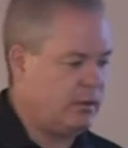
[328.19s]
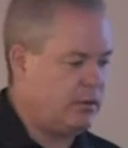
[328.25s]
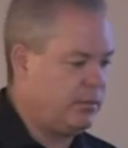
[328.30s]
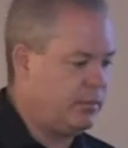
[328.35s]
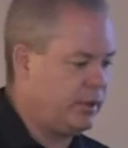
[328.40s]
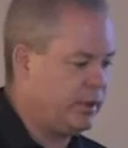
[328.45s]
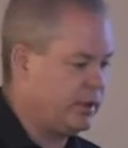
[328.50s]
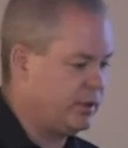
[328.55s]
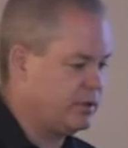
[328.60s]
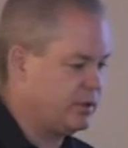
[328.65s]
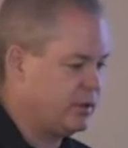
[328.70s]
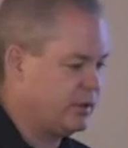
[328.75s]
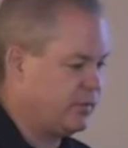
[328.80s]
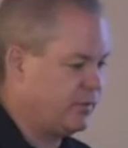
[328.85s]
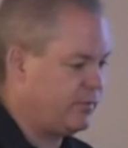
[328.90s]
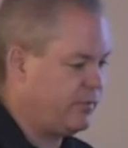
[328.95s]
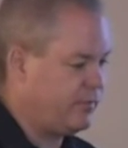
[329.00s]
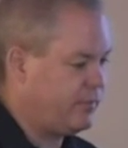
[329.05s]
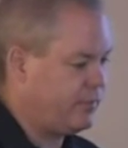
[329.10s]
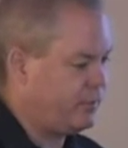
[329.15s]
Because if
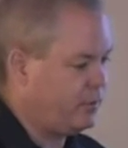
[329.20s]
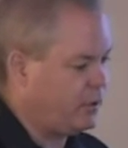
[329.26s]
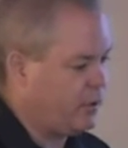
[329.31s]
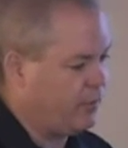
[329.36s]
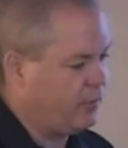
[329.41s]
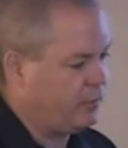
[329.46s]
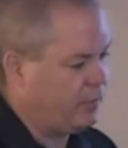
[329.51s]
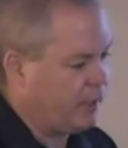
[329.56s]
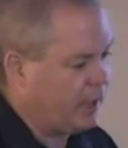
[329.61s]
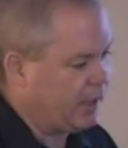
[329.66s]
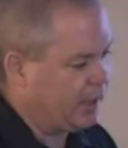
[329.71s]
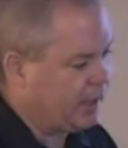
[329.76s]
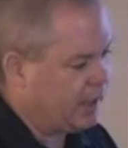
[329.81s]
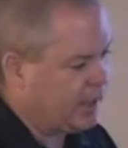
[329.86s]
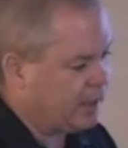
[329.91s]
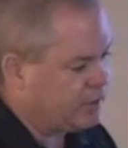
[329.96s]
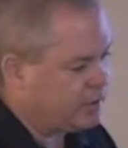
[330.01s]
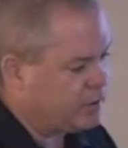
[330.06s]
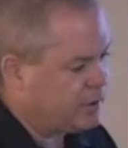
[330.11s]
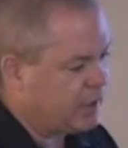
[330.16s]
you have a body
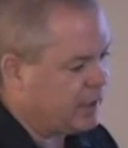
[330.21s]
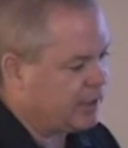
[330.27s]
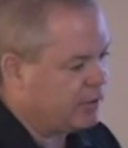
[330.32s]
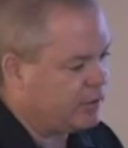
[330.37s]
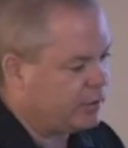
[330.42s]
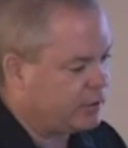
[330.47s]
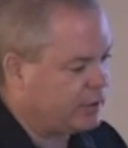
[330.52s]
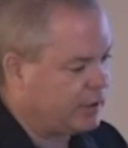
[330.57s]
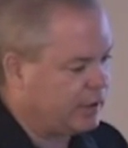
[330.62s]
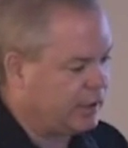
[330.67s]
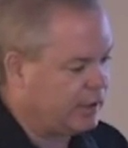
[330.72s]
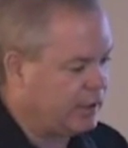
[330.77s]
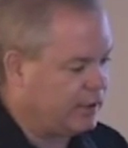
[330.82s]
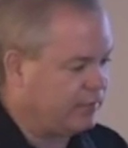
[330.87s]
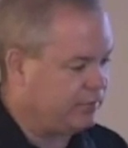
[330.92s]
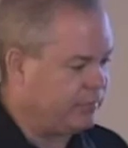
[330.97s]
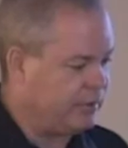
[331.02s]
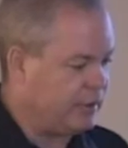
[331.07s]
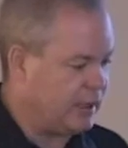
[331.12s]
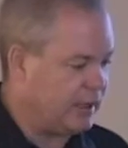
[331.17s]
outside, you're going to
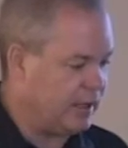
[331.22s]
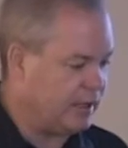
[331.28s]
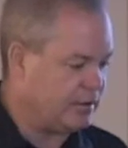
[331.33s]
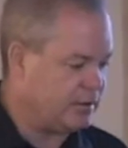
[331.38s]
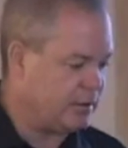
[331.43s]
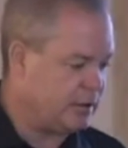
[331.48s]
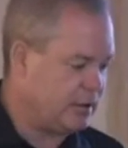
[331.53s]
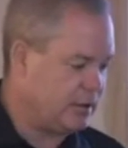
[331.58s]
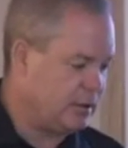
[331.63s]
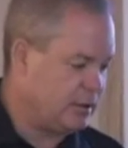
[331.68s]
have flies.